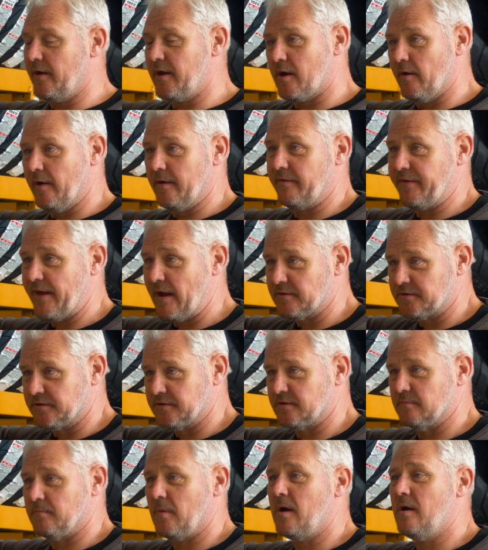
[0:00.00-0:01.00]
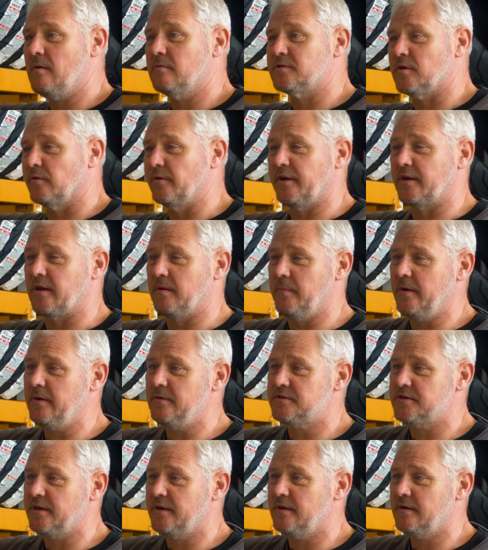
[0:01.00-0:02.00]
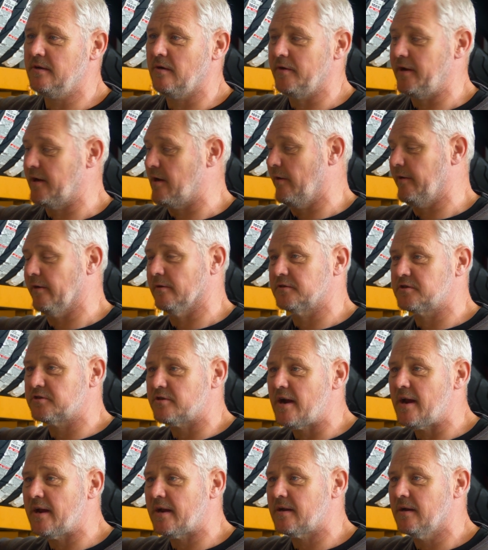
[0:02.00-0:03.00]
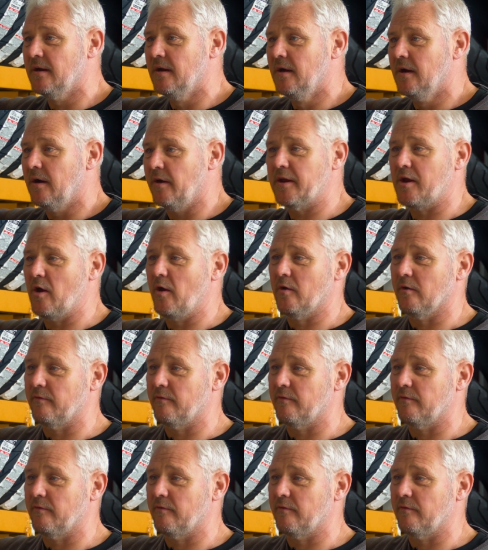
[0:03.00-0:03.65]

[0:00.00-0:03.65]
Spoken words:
you going thousands of miles? Are you commuting? Are you going on track? Are you going